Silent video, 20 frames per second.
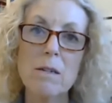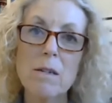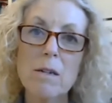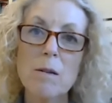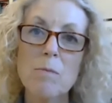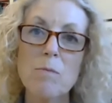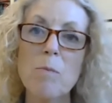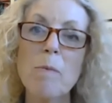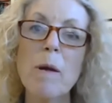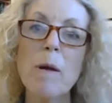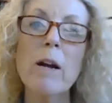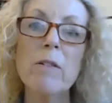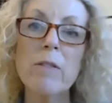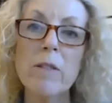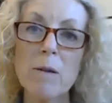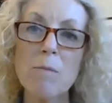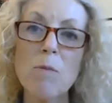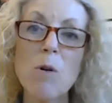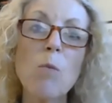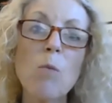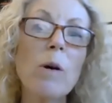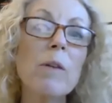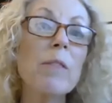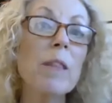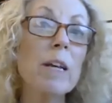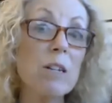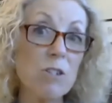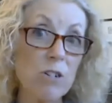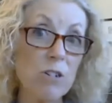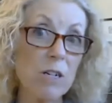prepared them, or what
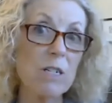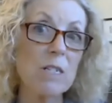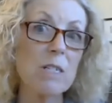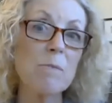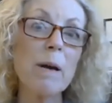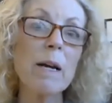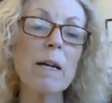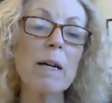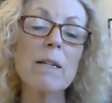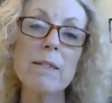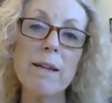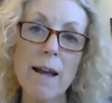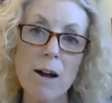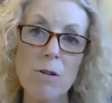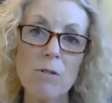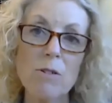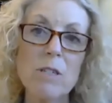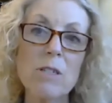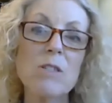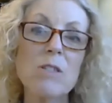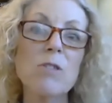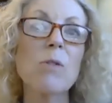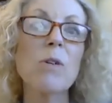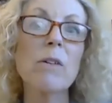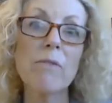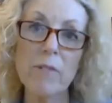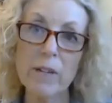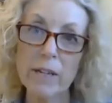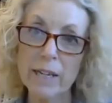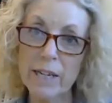they should expect now to sort
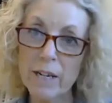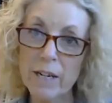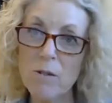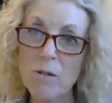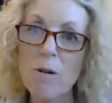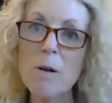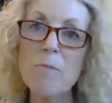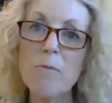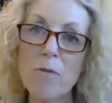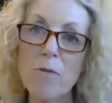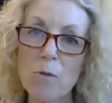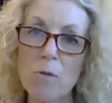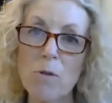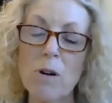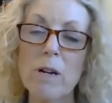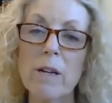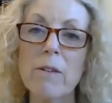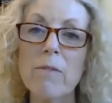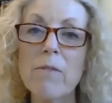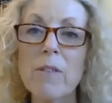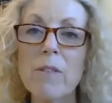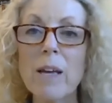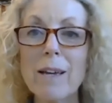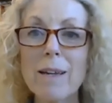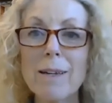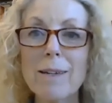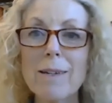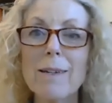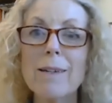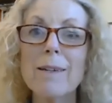of gear up for if they